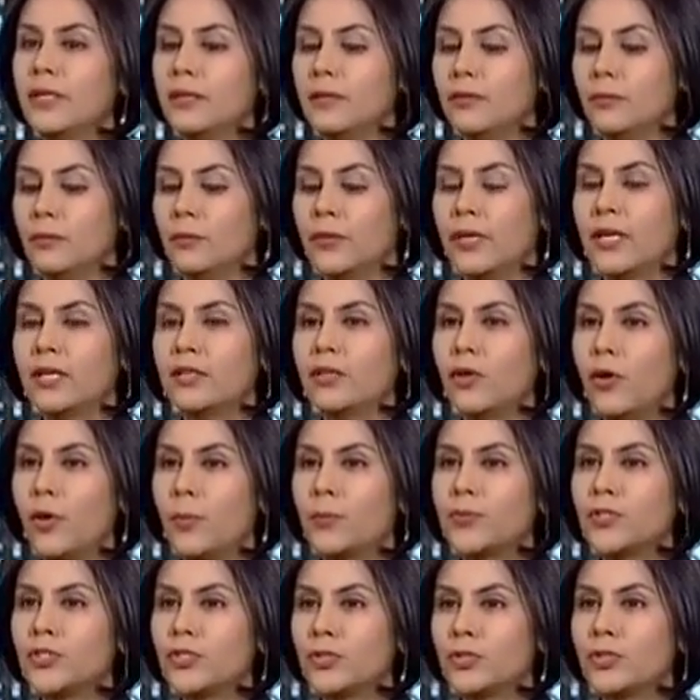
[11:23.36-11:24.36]
I mean, where are the
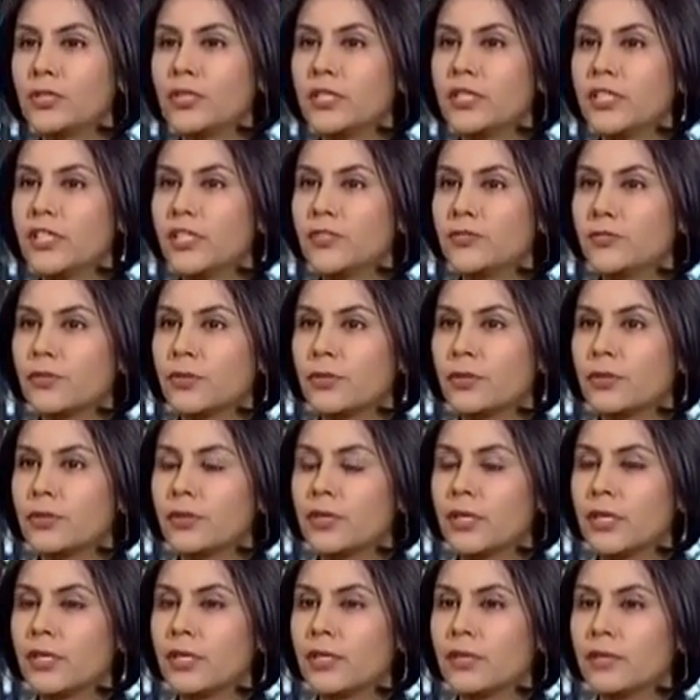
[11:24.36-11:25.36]
opportunities
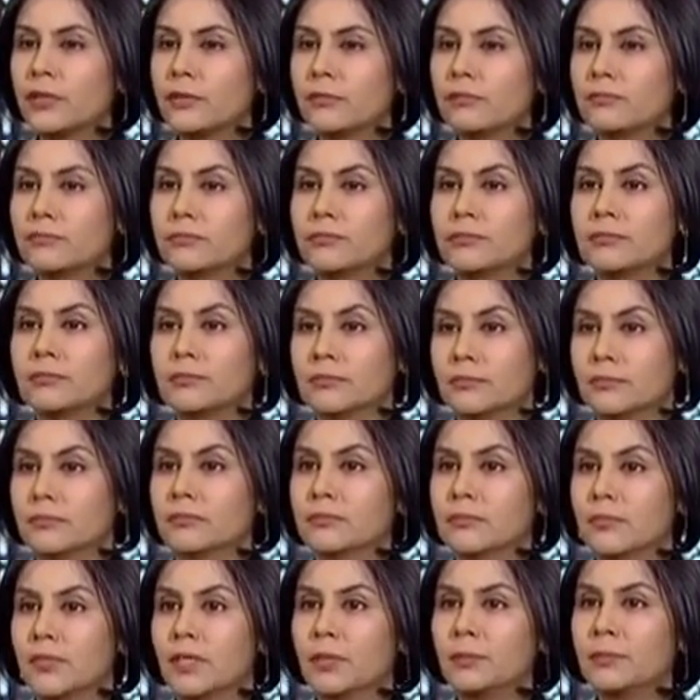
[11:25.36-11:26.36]
for
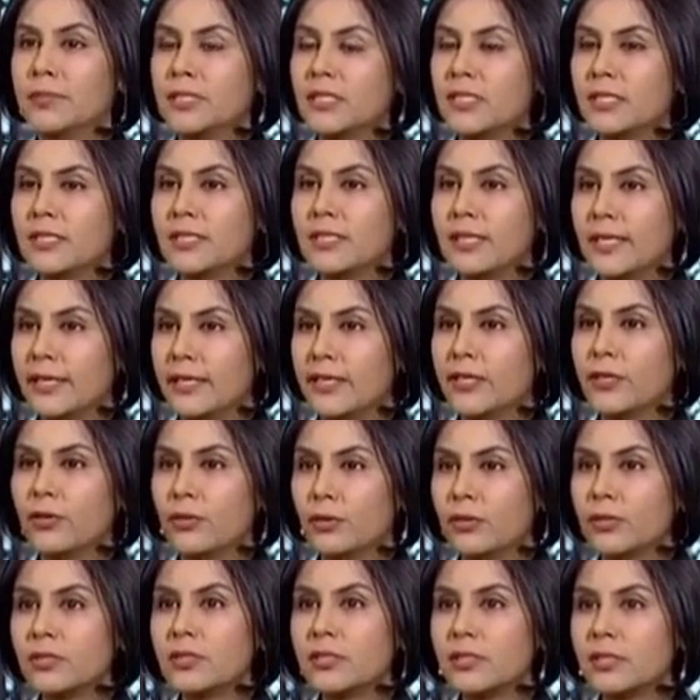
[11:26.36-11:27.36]
a business like
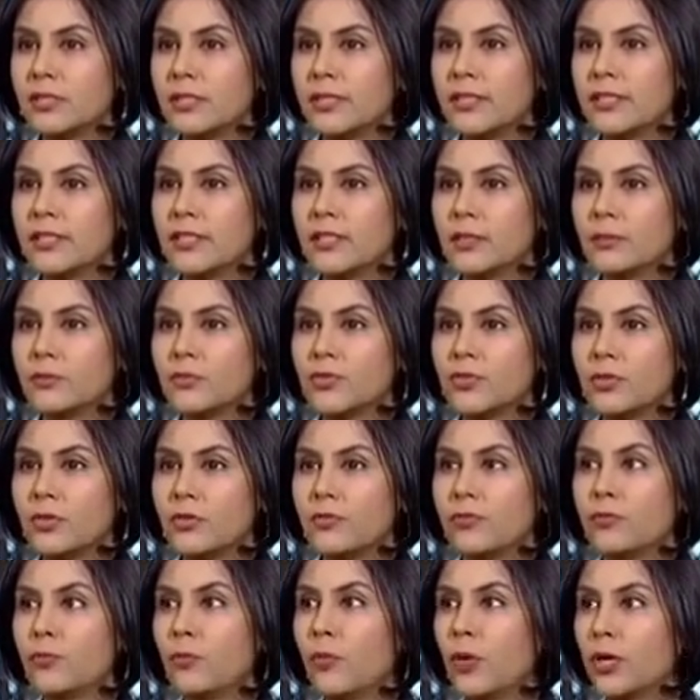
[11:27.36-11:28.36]
yours in terms
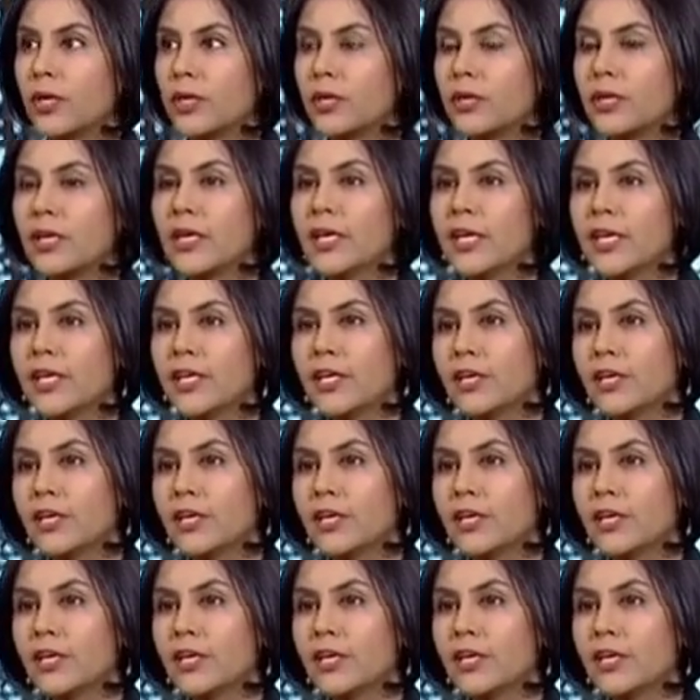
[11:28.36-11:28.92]
of what,